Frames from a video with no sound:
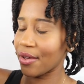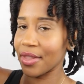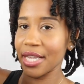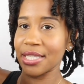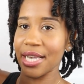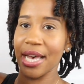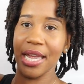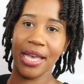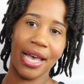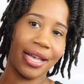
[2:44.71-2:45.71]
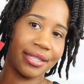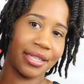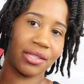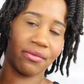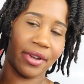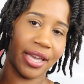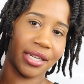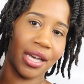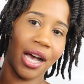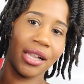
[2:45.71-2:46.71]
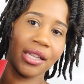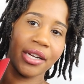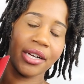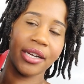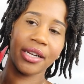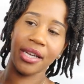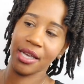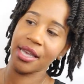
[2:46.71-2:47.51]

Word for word: On the inside, it has this red color.